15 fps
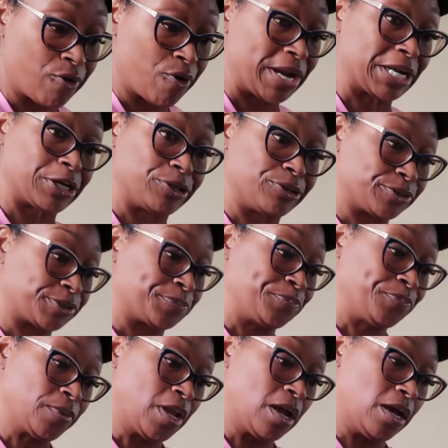Chronicles.
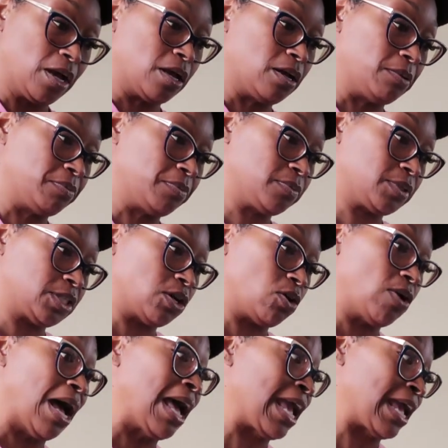So
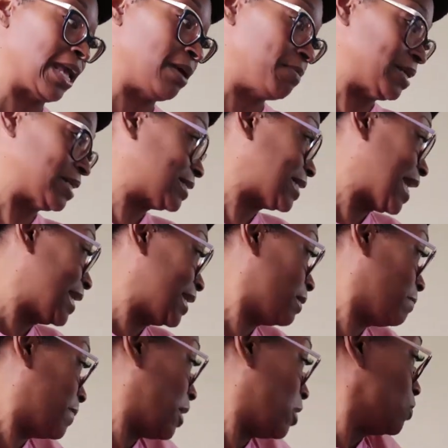I am
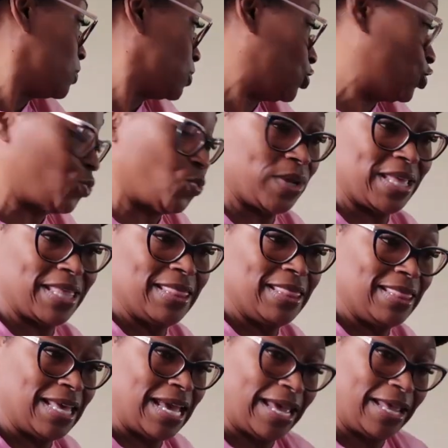excited about doing
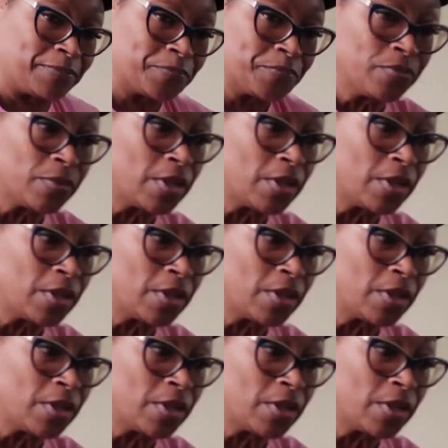that.